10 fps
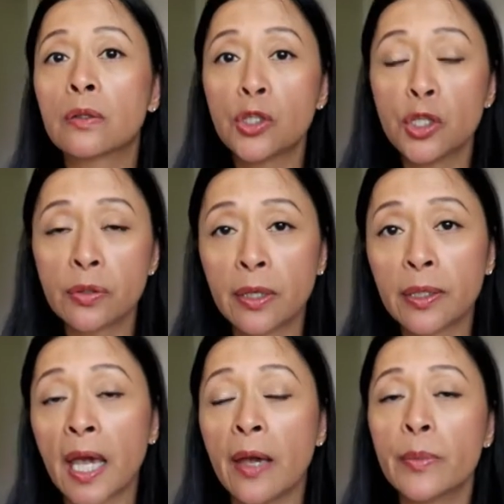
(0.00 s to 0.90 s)

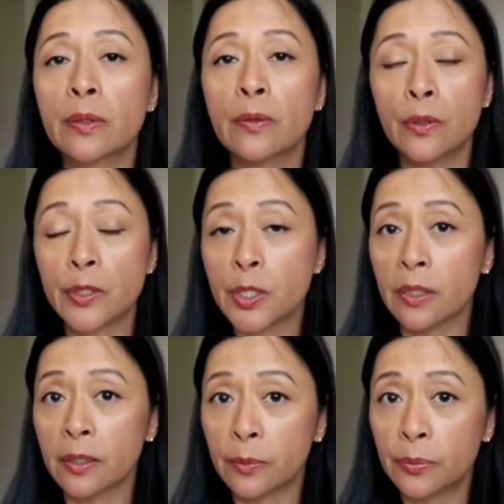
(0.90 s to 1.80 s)
neurochemicals
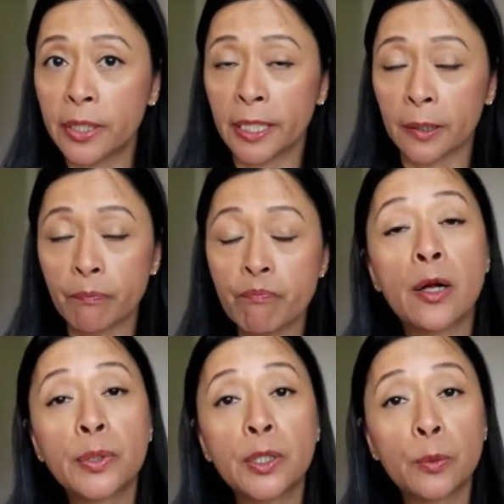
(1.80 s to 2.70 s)
in our brain,
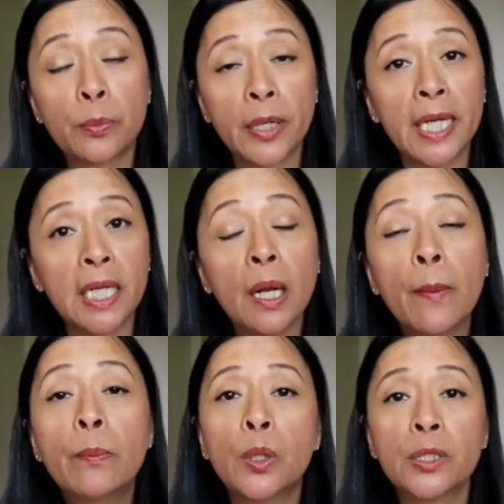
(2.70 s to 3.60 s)
helping your brain,
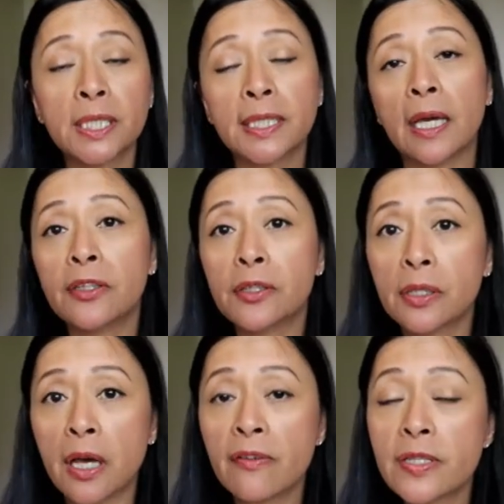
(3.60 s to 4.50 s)
body and
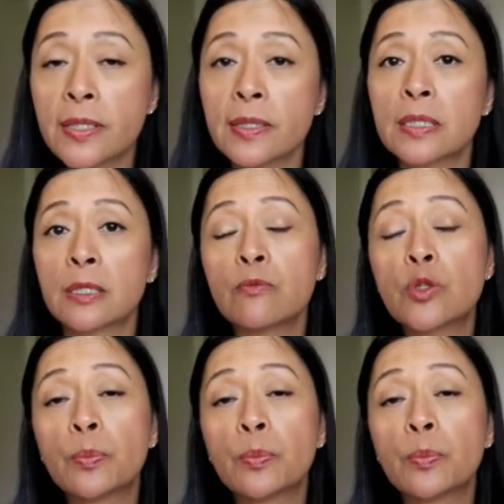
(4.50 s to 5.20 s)
nervous system to